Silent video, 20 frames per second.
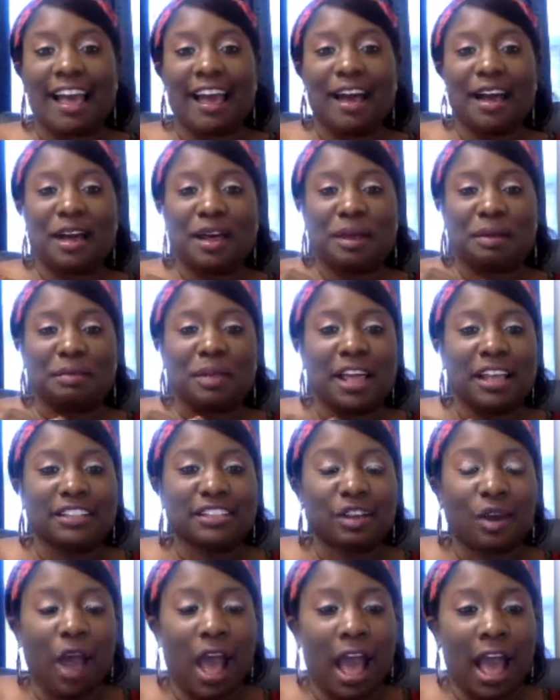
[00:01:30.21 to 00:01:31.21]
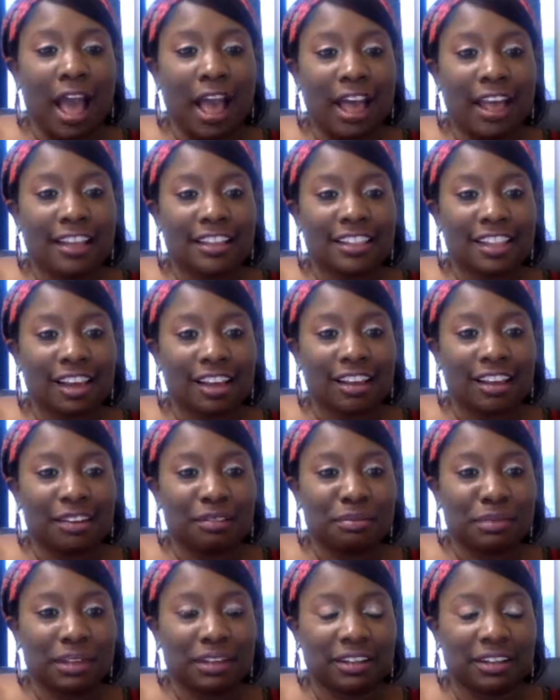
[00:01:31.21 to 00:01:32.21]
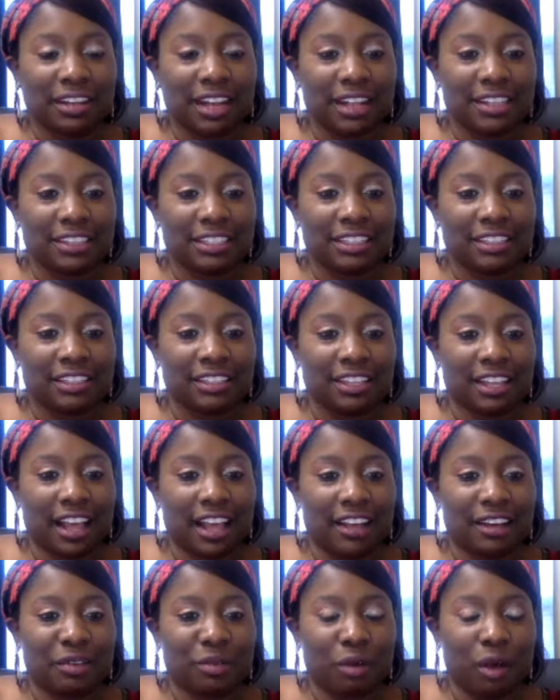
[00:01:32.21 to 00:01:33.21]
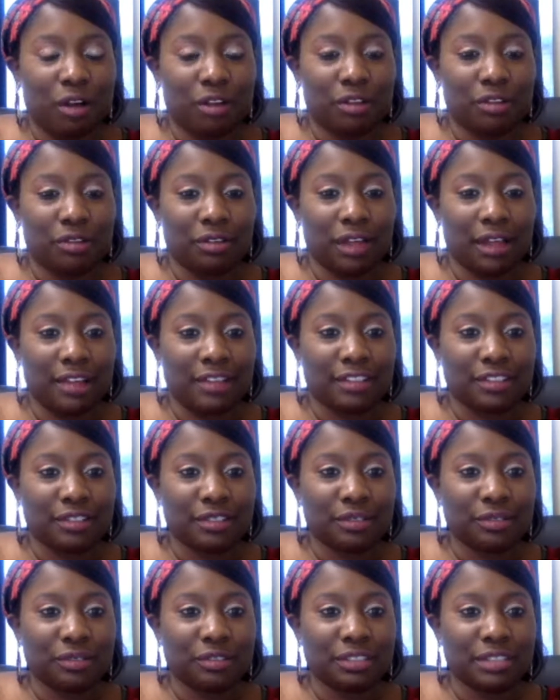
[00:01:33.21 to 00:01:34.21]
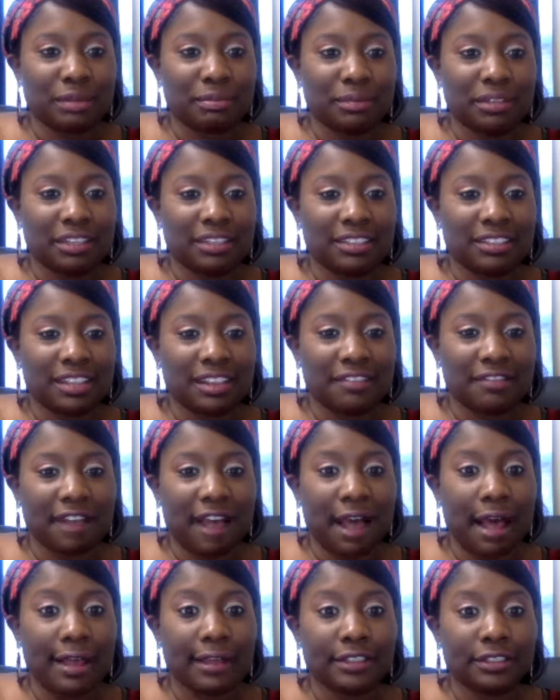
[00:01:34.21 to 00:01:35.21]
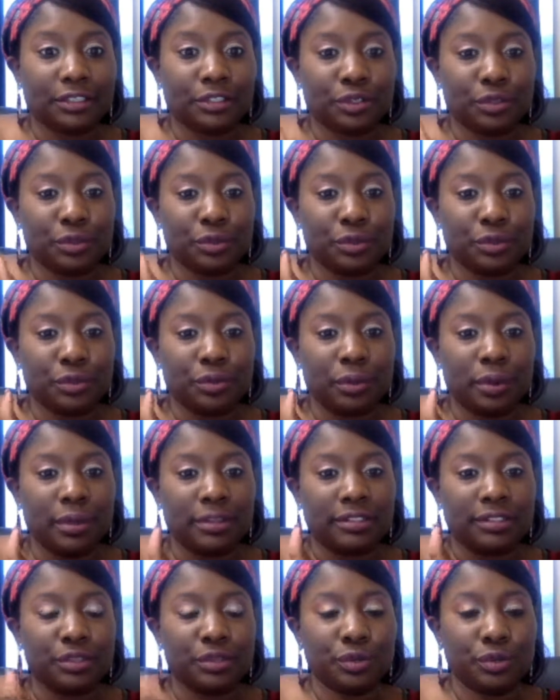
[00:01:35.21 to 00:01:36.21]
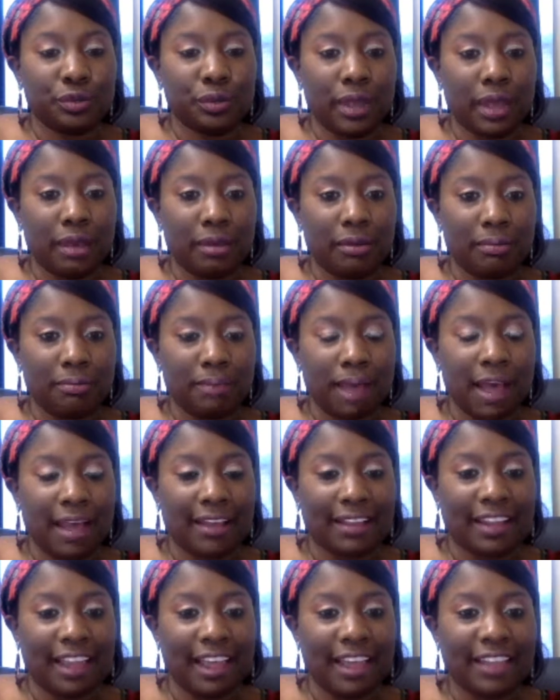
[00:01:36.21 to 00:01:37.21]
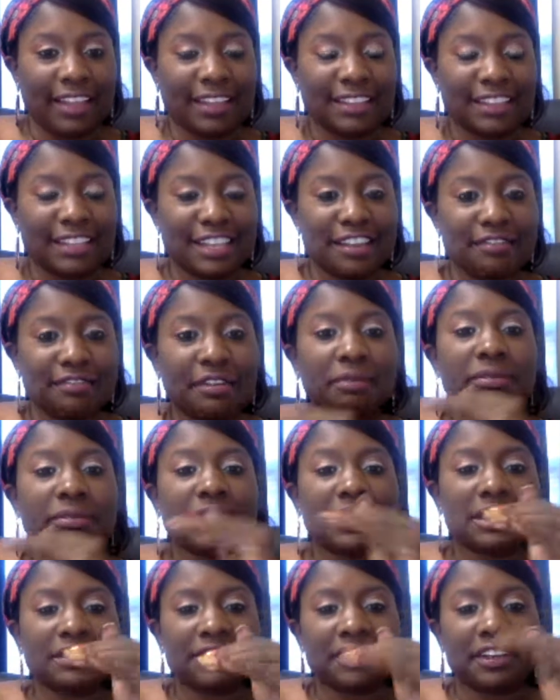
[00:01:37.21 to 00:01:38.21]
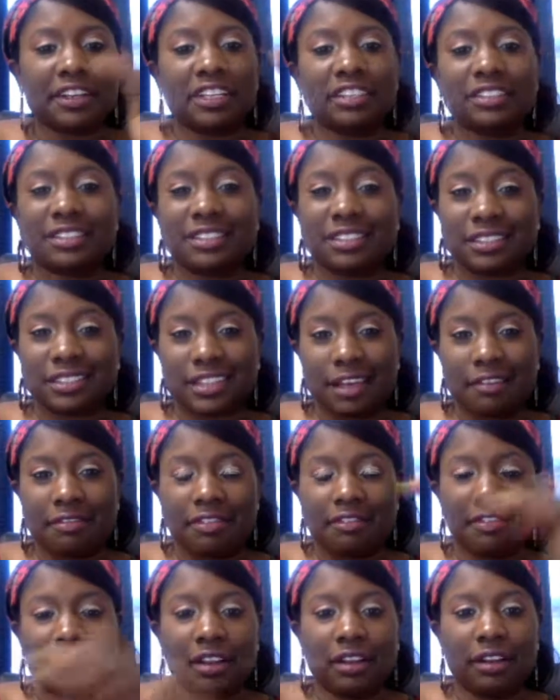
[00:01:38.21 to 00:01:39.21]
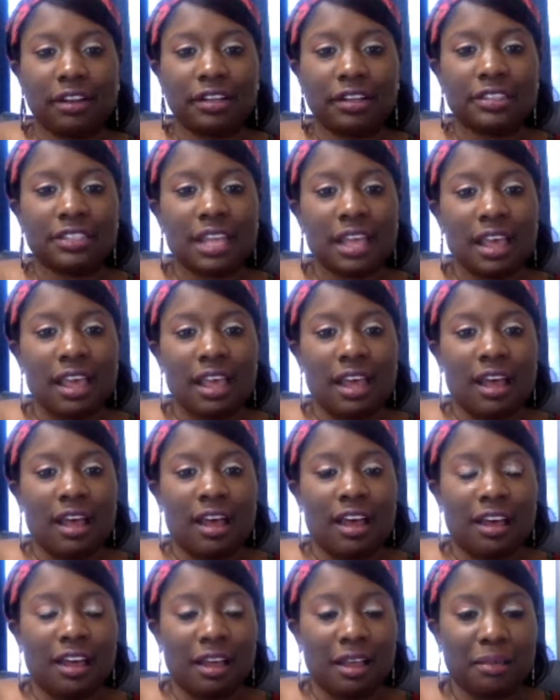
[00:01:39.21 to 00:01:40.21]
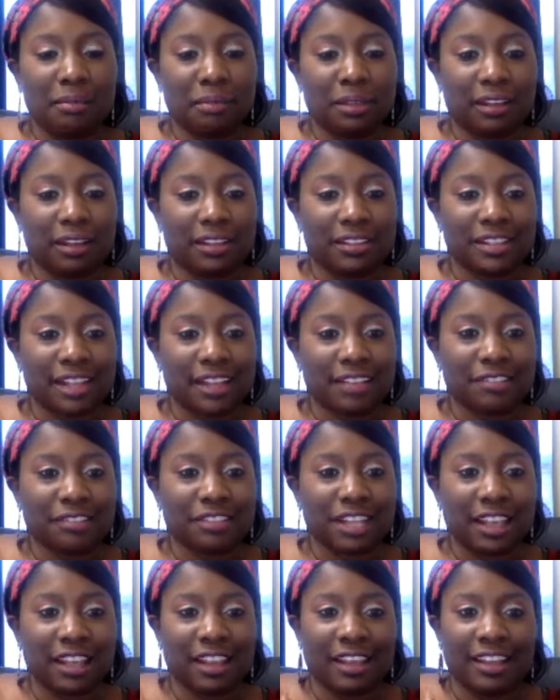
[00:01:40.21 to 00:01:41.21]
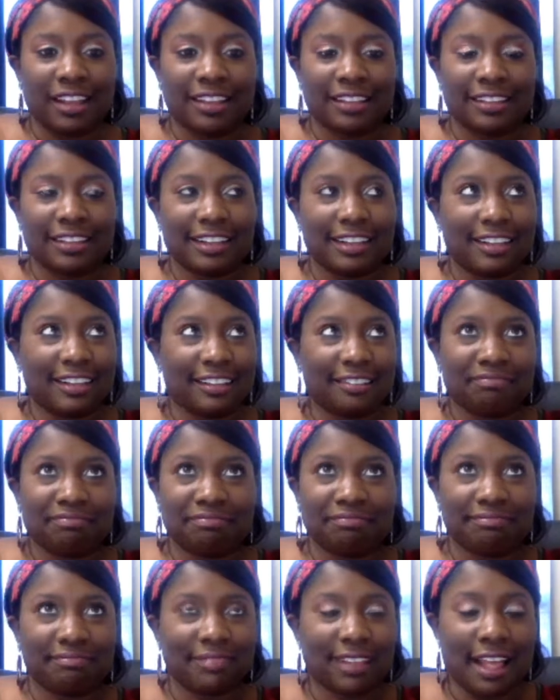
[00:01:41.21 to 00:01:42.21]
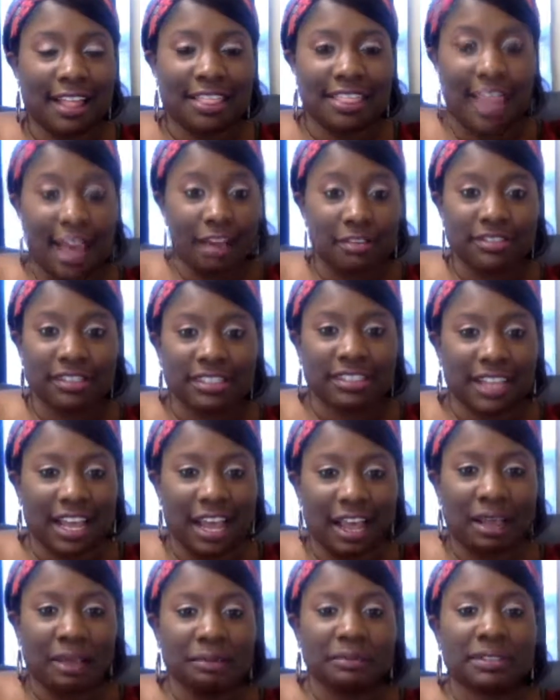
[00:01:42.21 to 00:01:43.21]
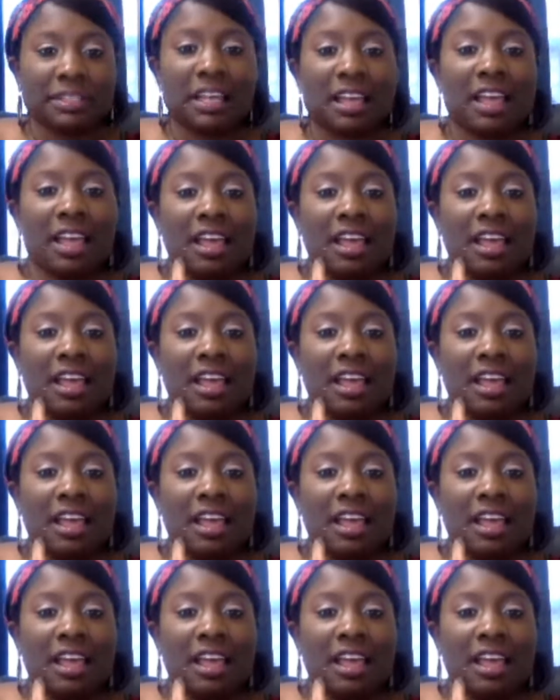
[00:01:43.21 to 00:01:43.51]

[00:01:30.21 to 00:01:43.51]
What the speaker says: So I thought it would be a good idea to kind of walk you guys through some of the stuff I do to help my clients get from 6 figures to 7 figures, because I'll say it 1,000 times.